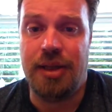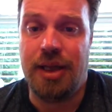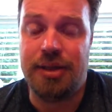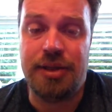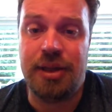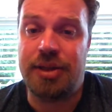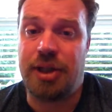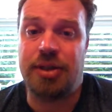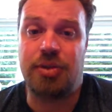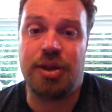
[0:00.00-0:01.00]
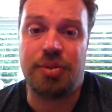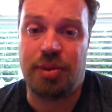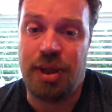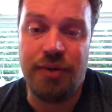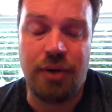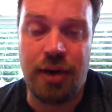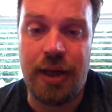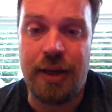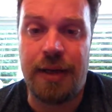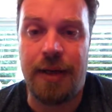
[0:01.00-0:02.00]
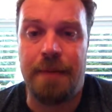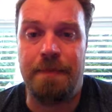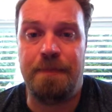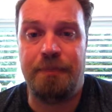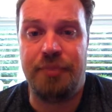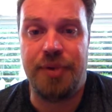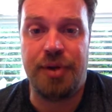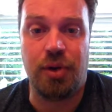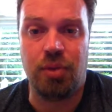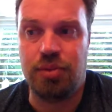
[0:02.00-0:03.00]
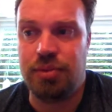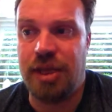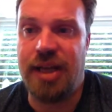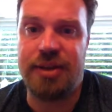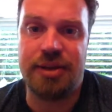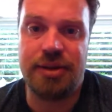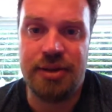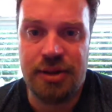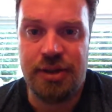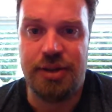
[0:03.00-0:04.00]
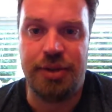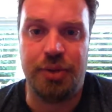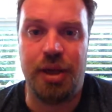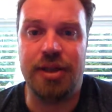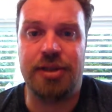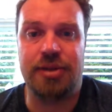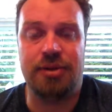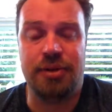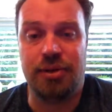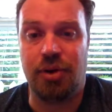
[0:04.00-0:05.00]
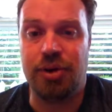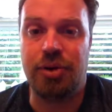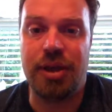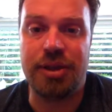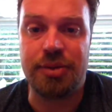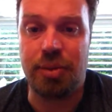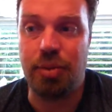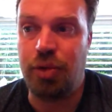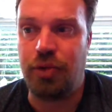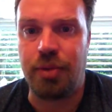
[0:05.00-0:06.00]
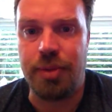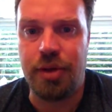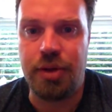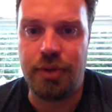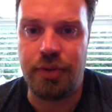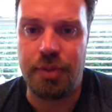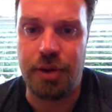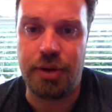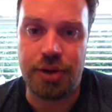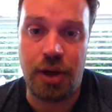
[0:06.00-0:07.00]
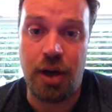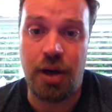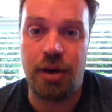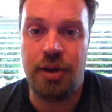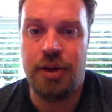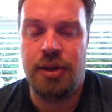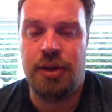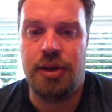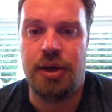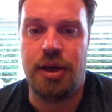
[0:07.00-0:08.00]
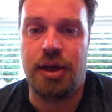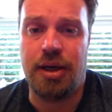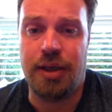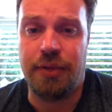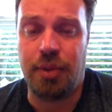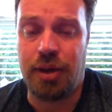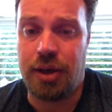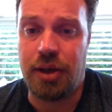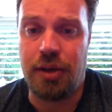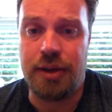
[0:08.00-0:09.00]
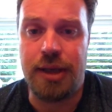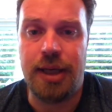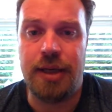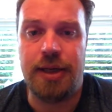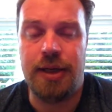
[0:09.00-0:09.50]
that's a stress reliever, and so less stress, or stress is removed from your jar, if we're going to call it that.